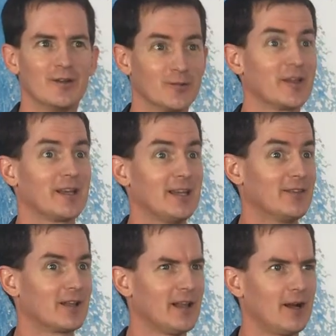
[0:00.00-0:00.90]
It was like
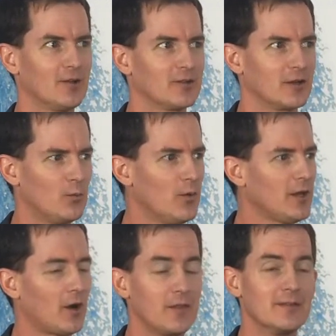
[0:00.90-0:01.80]
in the clouds, like,
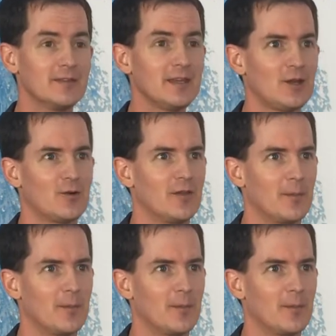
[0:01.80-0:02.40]
what are they thinking over there,